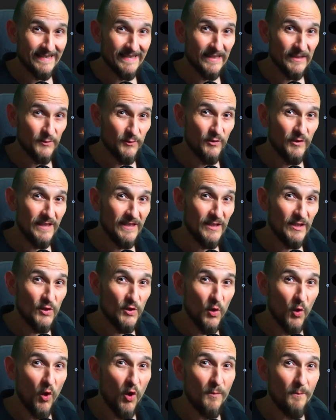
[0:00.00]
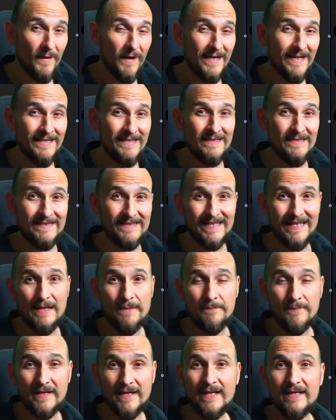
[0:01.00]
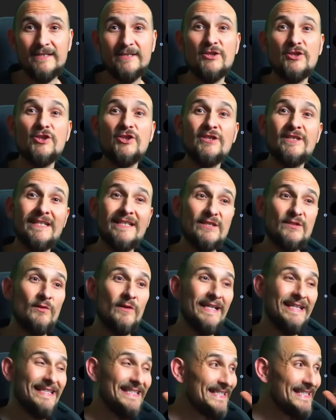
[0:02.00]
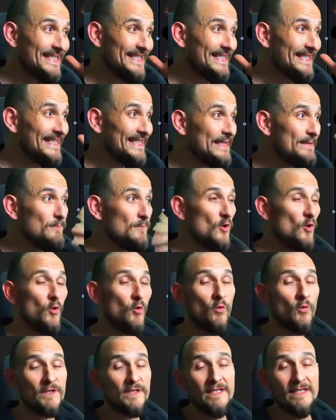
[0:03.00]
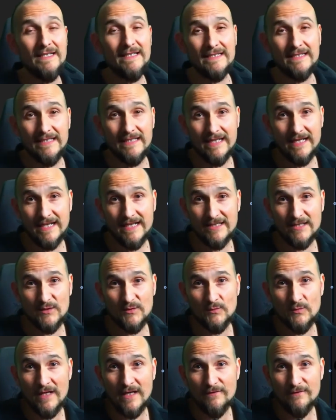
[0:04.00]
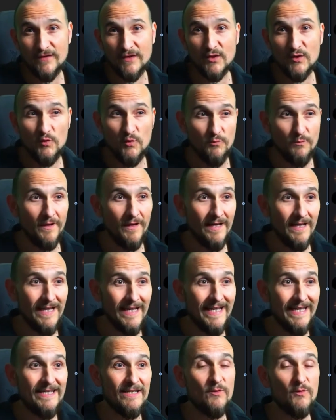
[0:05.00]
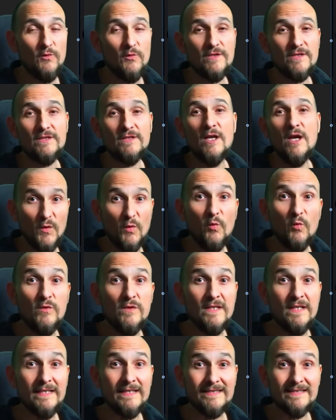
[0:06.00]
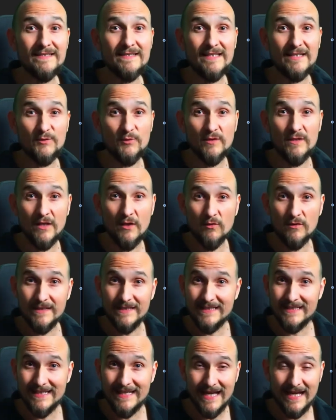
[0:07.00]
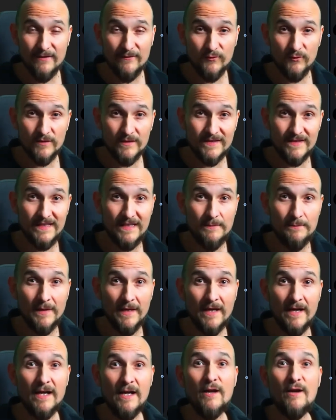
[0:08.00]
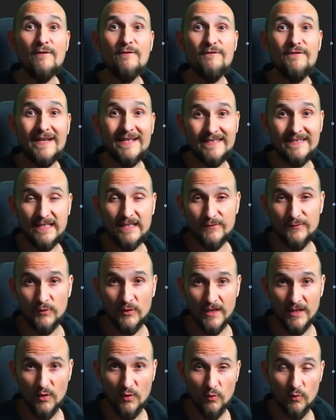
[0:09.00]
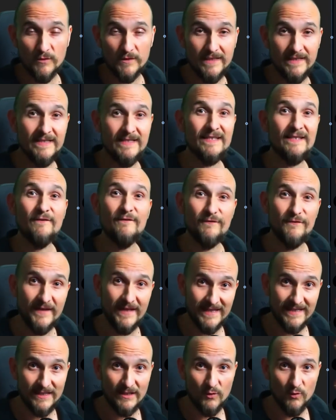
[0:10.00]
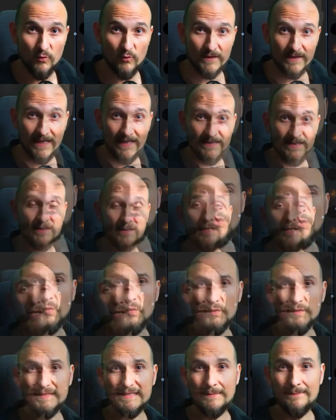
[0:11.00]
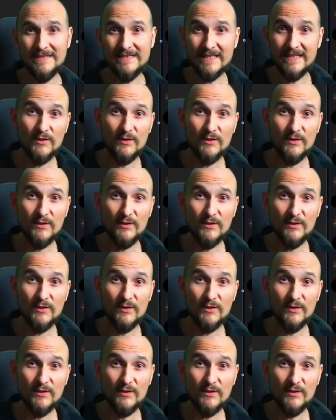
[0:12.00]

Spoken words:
anywhere. And there's no way to trace it. What code was it? Who had it? Who bought it? It's all completely hidden. And so the user doesn't drop out here and there. The scammer adds even more pressure.